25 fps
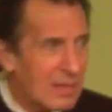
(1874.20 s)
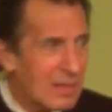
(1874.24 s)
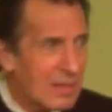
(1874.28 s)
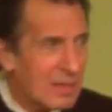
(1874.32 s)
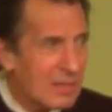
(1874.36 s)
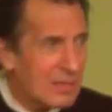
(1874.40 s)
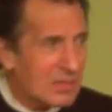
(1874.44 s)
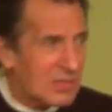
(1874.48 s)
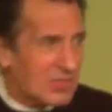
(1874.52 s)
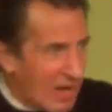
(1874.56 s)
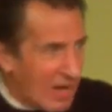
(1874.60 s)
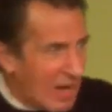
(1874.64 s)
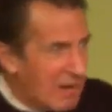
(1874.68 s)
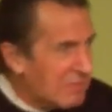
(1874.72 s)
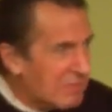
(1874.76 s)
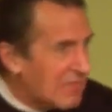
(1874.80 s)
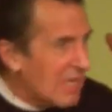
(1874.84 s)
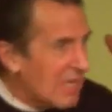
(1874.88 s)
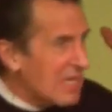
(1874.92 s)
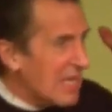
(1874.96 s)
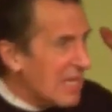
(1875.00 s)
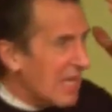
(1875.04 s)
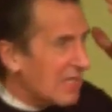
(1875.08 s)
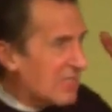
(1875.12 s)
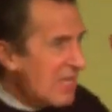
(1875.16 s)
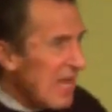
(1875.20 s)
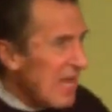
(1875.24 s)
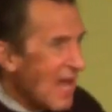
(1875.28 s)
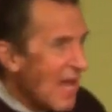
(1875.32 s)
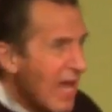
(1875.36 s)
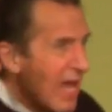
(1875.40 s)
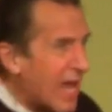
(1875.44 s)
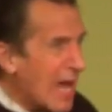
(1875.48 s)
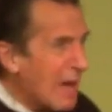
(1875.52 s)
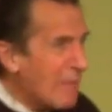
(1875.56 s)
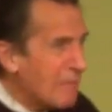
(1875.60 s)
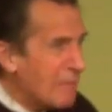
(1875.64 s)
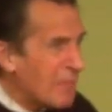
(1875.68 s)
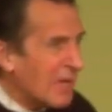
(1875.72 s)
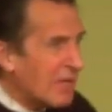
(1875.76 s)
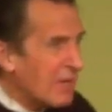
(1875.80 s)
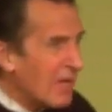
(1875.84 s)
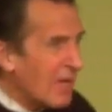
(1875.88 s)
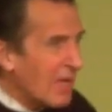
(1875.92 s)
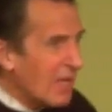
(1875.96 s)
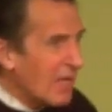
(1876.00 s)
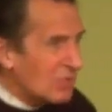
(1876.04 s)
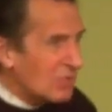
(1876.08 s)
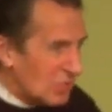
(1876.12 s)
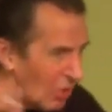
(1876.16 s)
Something has happened
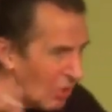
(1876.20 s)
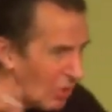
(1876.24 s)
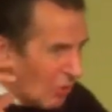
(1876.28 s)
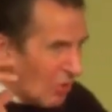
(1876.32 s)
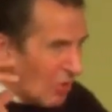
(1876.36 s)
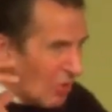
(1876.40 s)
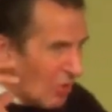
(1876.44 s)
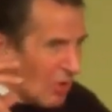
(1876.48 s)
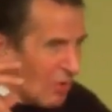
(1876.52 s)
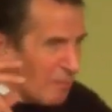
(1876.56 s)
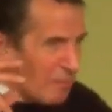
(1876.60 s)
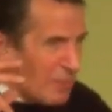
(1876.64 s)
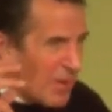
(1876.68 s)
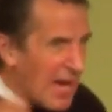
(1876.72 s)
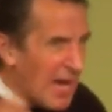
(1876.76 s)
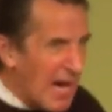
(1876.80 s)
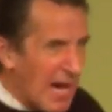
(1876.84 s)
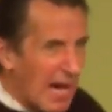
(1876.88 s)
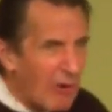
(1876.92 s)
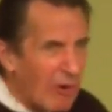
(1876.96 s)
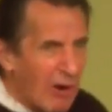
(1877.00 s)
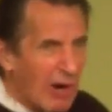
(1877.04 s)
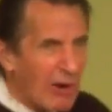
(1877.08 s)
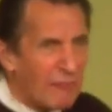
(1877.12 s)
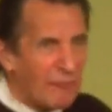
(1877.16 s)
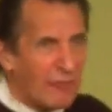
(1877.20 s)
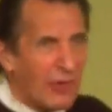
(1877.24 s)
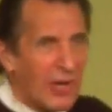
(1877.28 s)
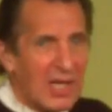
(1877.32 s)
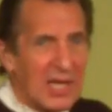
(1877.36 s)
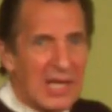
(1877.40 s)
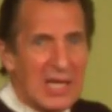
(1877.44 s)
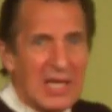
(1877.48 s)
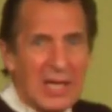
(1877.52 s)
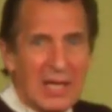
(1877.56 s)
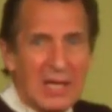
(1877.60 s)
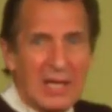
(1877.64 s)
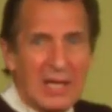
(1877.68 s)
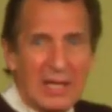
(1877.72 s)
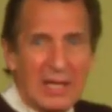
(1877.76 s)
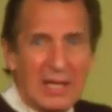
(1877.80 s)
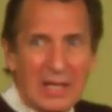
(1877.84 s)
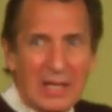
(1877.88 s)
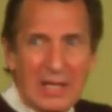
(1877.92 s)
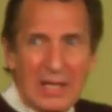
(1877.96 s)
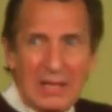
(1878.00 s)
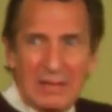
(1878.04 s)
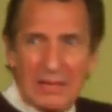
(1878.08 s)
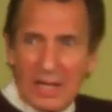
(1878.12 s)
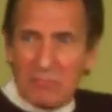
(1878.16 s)
so powerfully
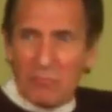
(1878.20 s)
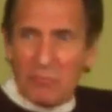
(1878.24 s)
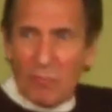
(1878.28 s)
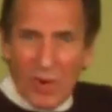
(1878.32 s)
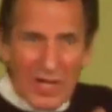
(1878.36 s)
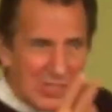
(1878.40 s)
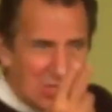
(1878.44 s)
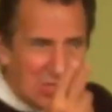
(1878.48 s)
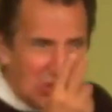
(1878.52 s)
that what's